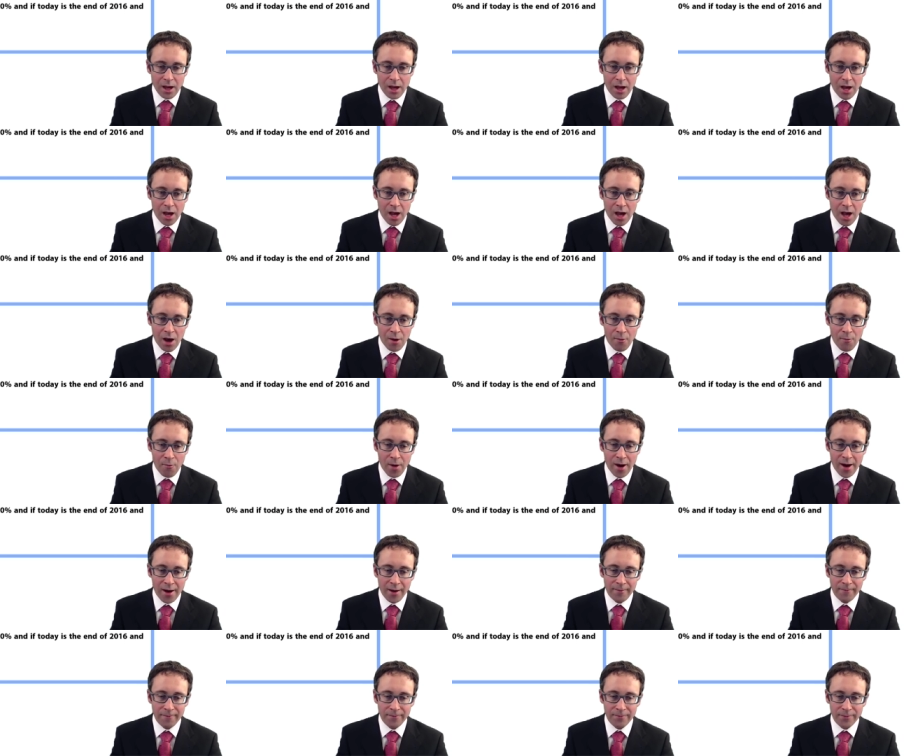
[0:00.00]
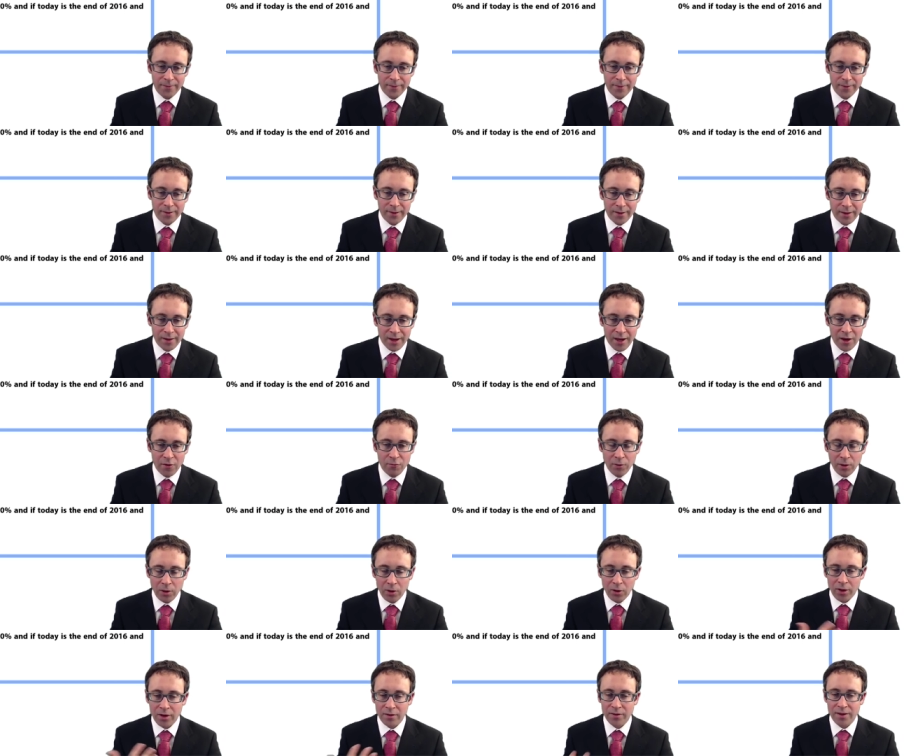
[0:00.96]
Uh, well, if
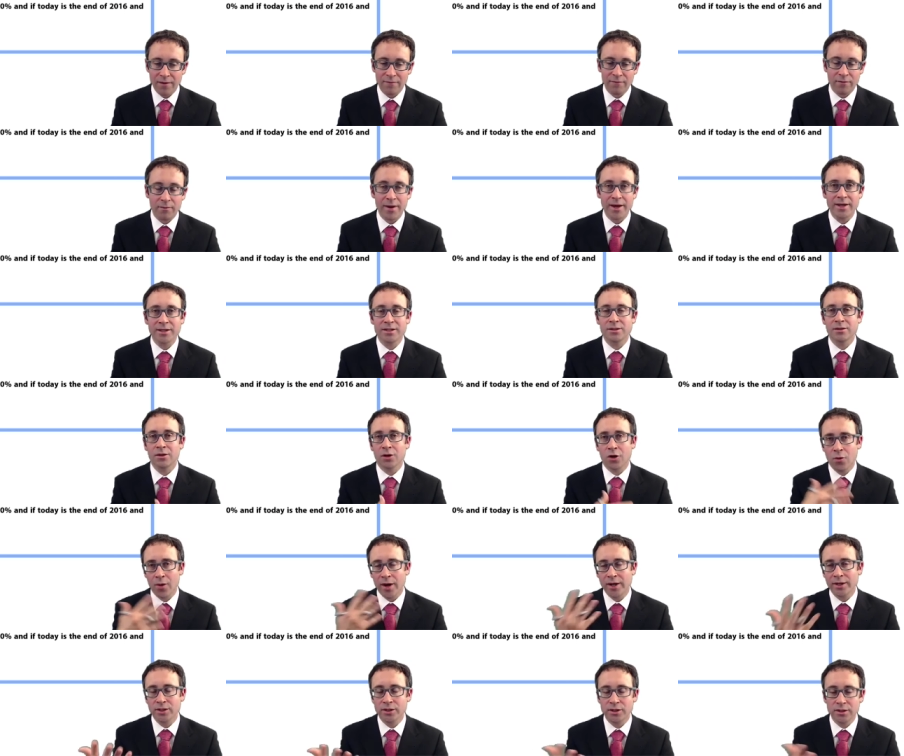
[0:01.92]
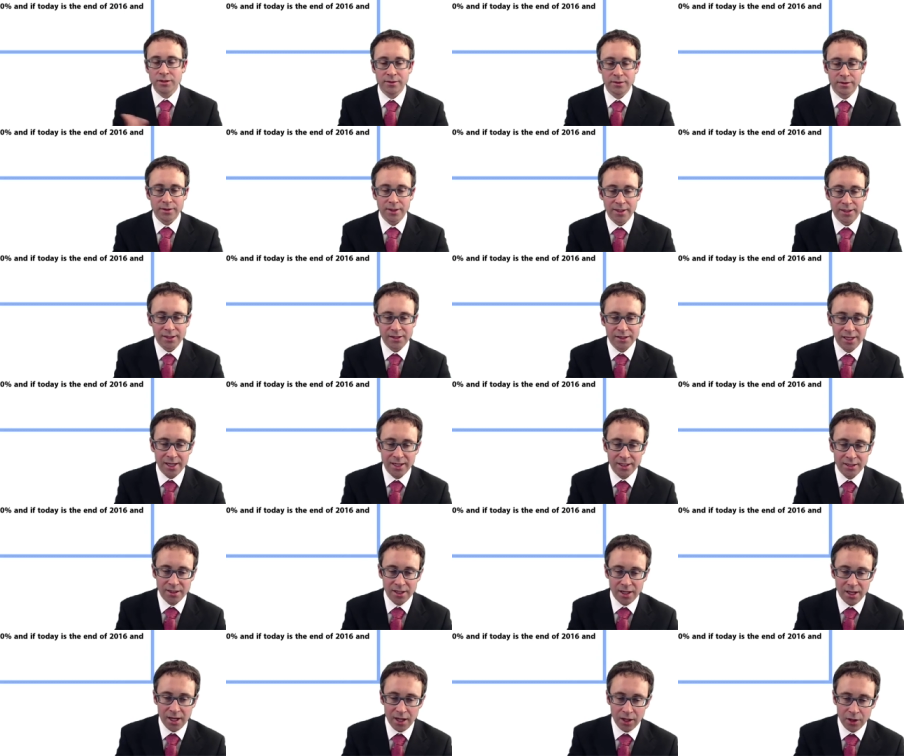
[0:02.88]
we look at the information in the question, it
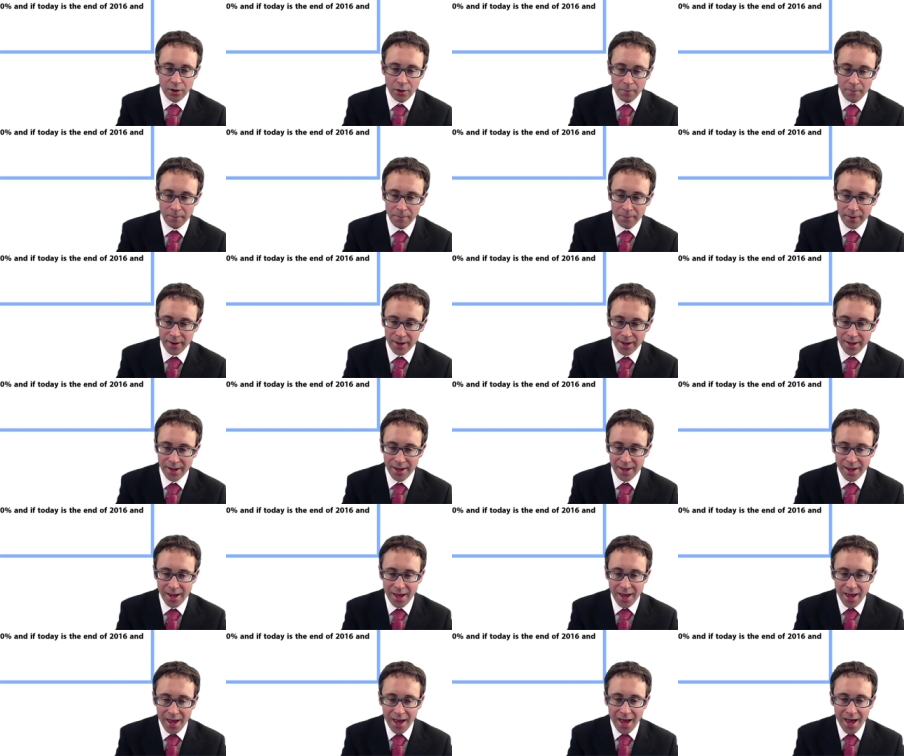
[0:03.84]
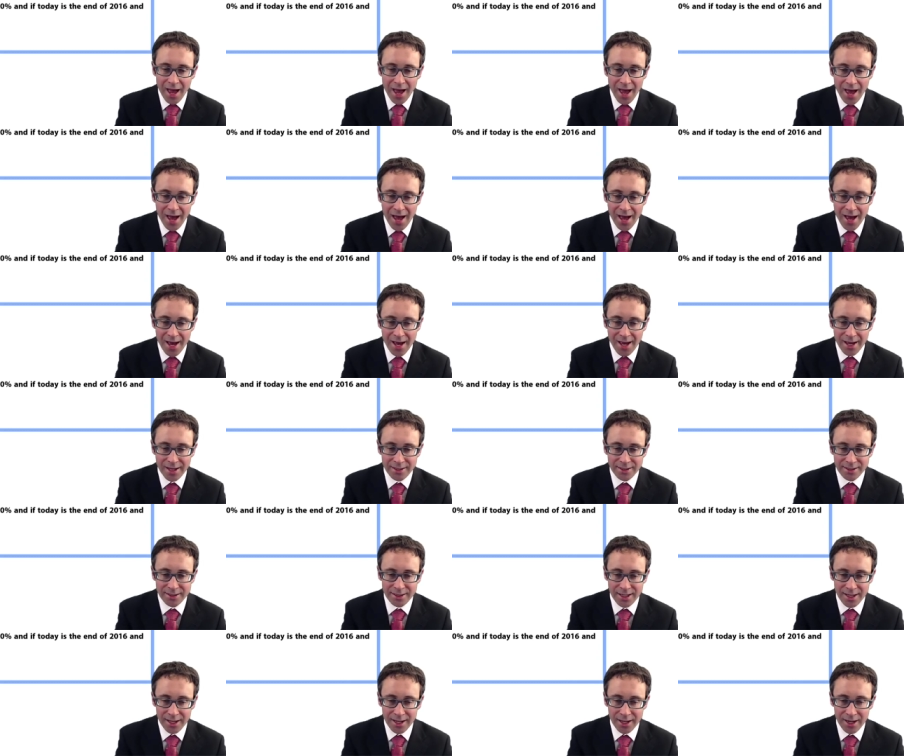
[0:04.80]
says that a company
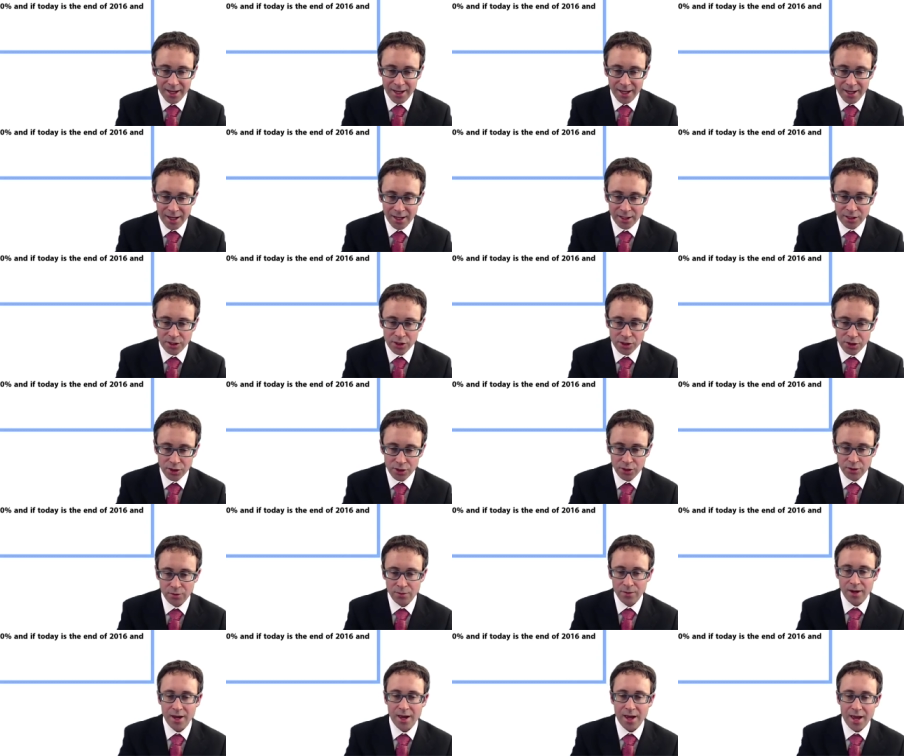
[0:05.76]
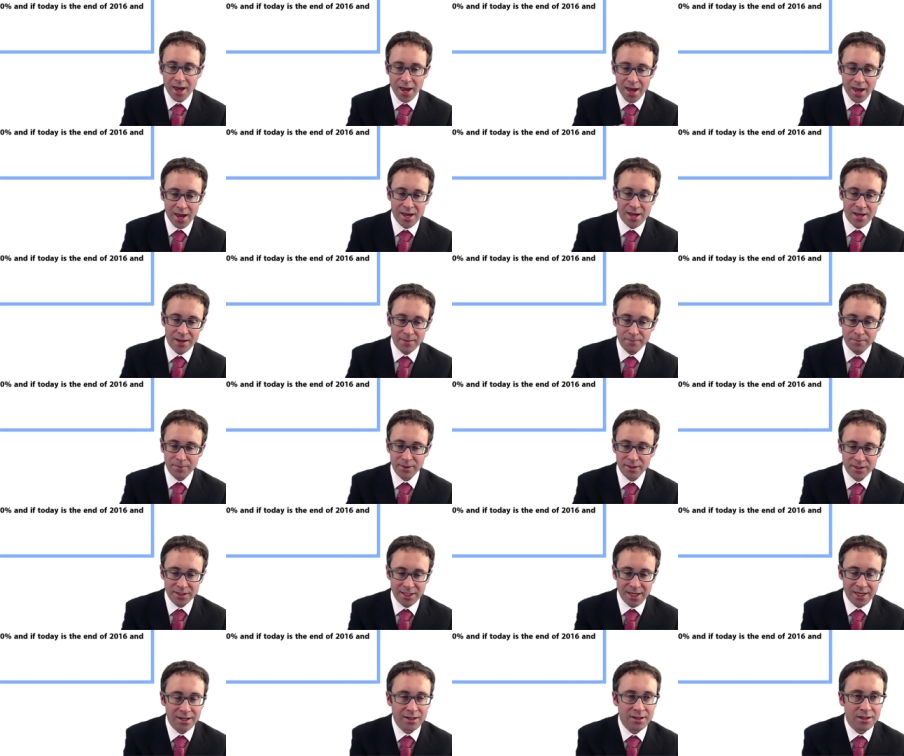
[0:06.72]
has in issue
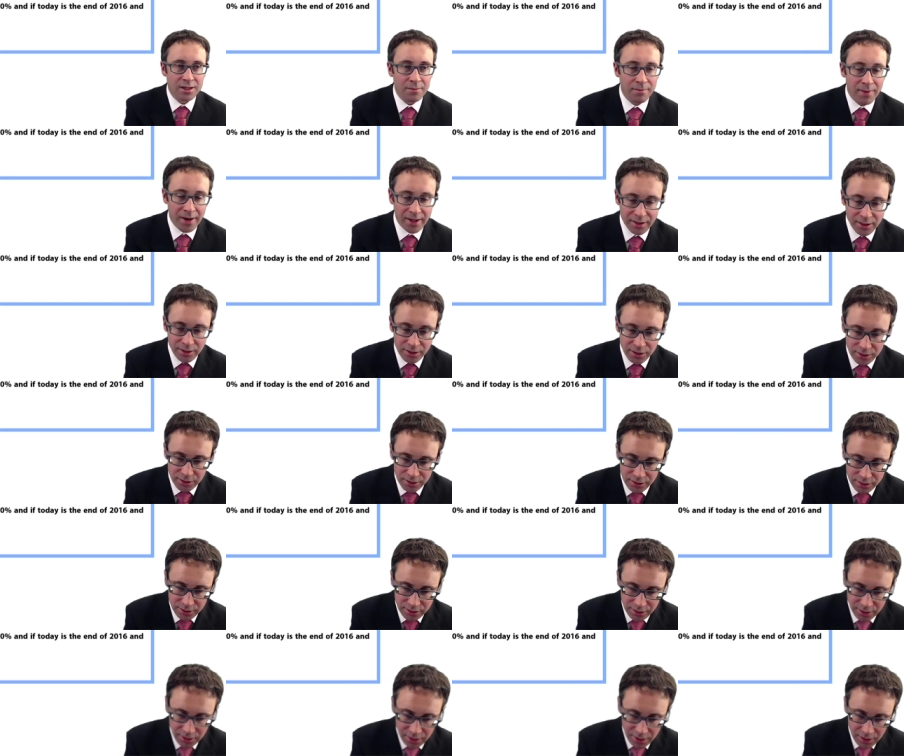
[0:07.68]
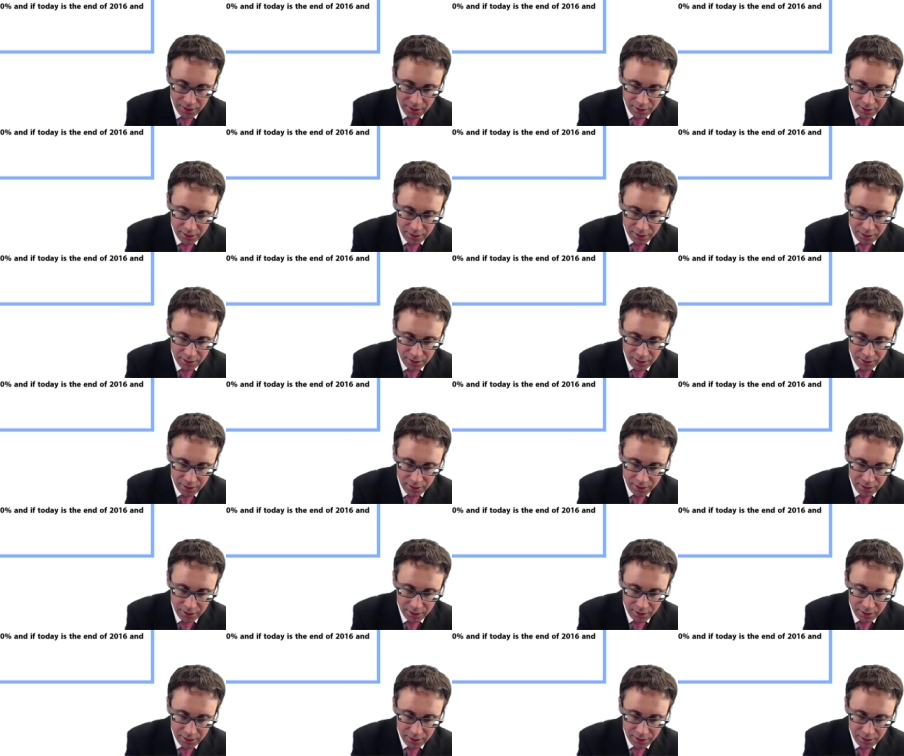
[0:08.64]
8% debentures.